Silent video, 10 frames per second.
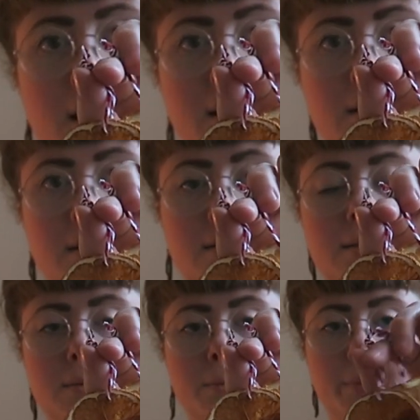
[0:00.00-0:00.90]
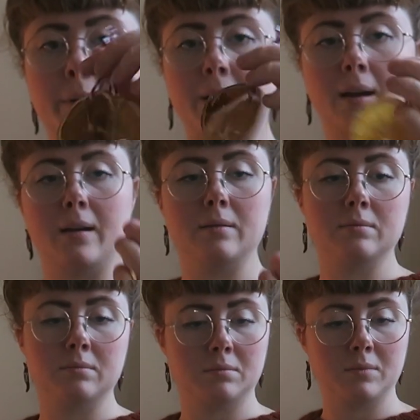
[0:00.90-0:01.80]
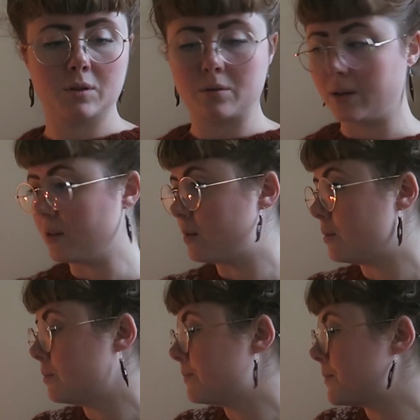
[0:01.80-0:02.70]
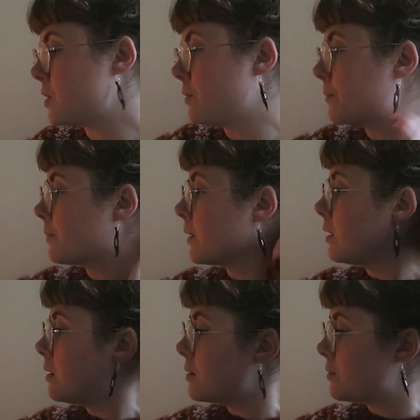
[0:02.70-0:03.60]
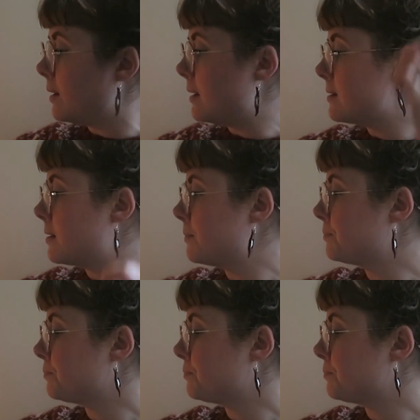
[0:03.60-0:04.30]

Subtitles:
then put a string through. So it's really easy.